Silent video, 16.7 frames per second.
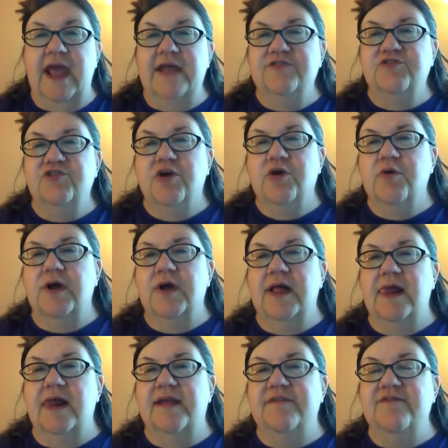
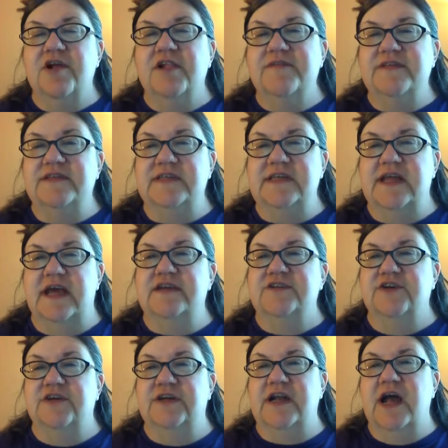So if all of a sudden I
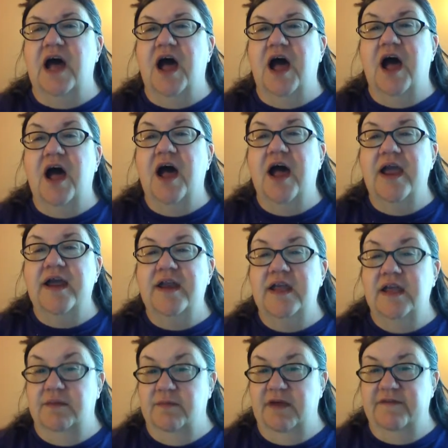started
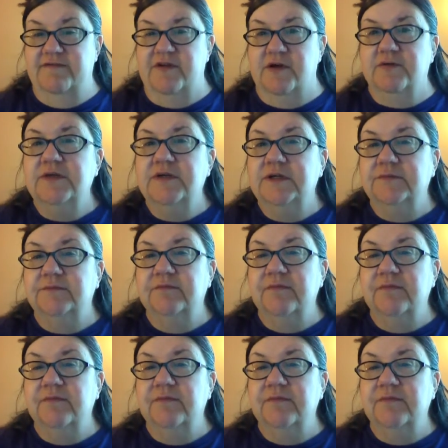hiding my phone,